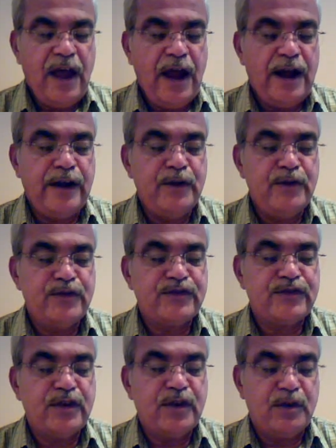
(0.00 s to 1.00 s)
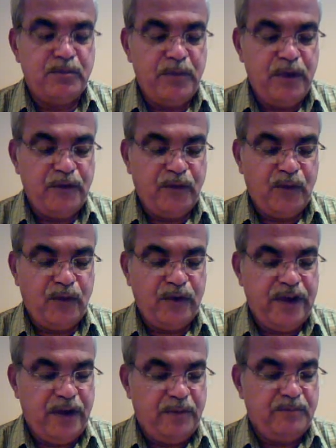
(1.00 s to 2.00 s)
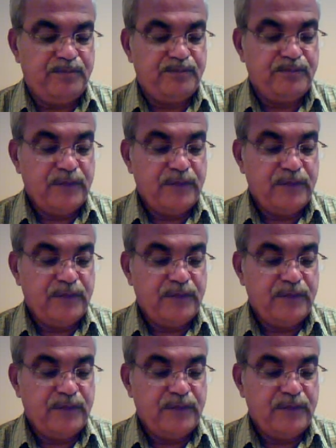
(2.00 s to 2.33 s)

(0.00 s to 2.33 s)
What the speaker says: adduced before him.